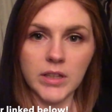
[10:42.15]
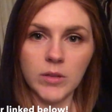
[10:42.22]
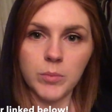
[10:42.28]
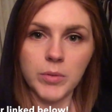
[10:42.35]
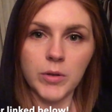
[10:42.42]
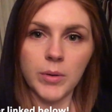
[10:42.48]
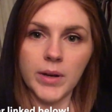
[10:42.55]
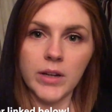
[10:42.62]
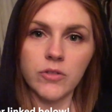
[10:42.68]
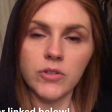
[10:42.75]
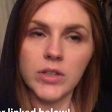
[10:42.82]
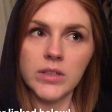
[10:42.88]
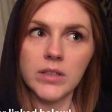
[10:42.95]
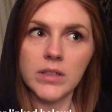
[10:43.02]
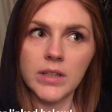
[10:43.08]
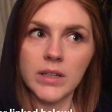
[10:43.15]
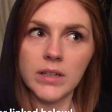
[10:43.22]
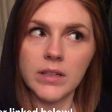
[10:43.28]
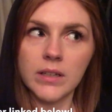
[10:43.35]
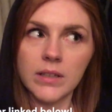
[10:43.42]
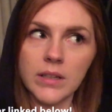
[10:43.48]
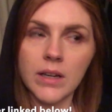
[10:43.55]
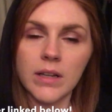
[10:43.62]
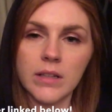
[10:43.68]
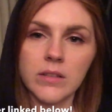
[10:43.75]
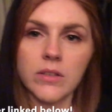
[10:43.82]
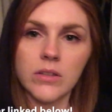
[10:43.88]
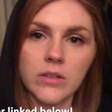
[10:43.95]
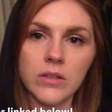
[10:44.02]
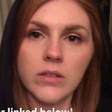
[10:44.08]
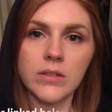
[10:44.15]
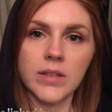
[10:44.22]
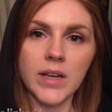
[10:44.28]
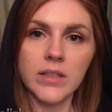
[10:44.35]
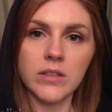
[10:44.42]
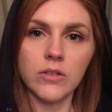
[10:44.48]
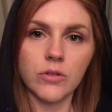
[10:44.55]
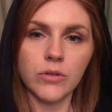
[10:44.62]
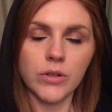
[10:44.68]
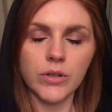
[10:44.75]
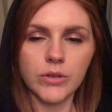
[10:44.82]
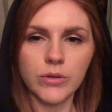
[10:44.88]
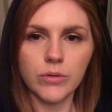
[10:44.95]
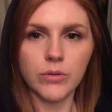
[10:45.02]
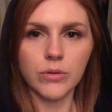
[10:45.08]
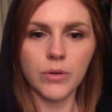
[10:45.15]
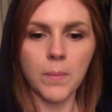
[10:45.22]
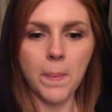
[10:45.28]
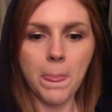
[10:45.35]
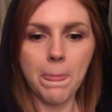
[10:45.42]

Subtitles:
they'd be quite interested in a little desk tour, so